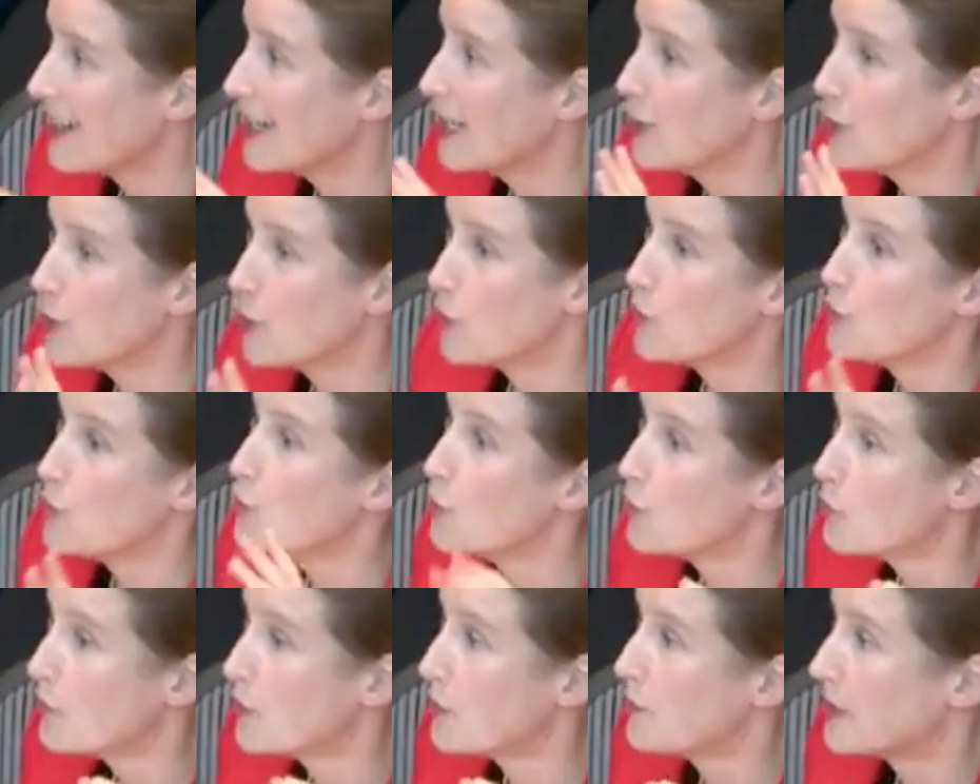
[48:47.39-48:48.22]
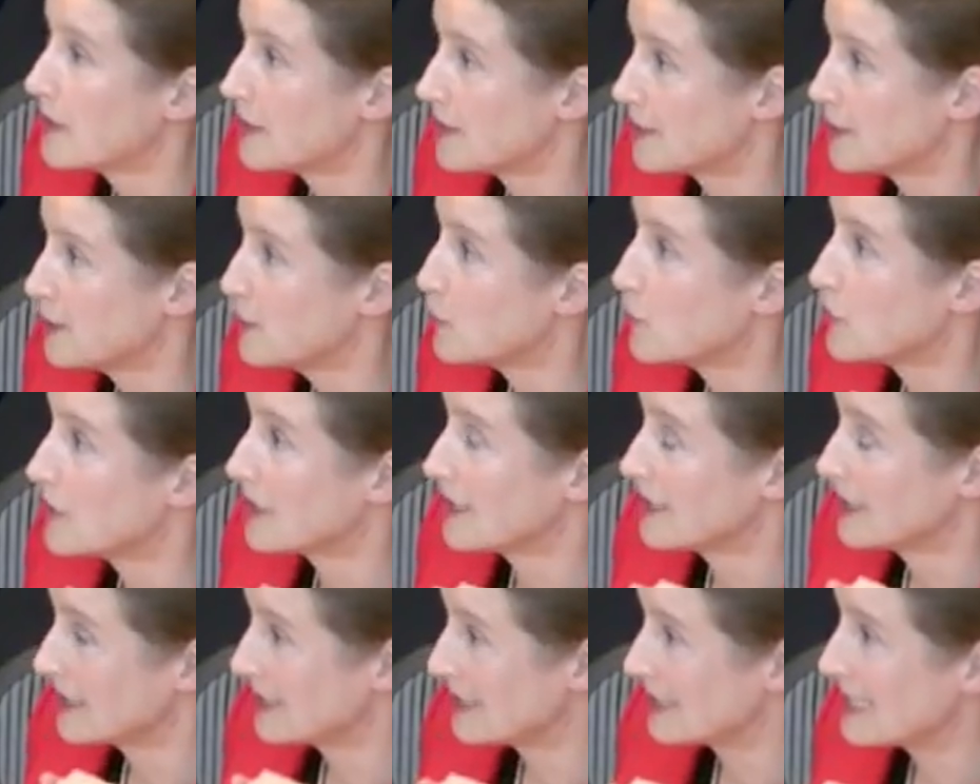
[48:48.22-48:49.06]
And no normal person
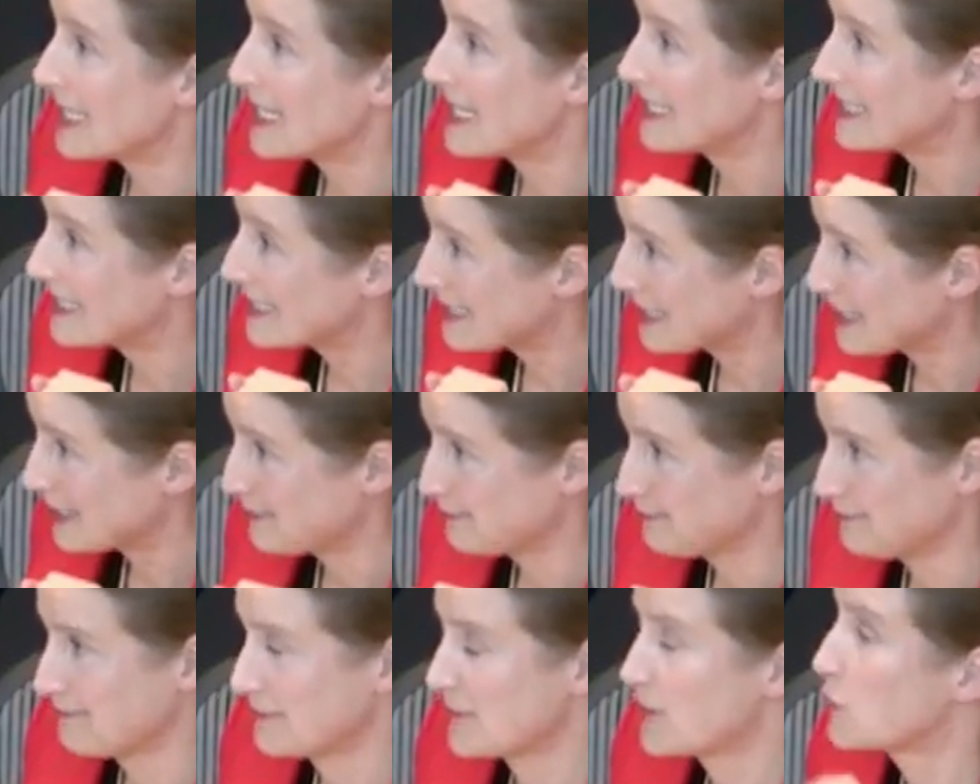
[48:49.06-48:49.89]
would understand it,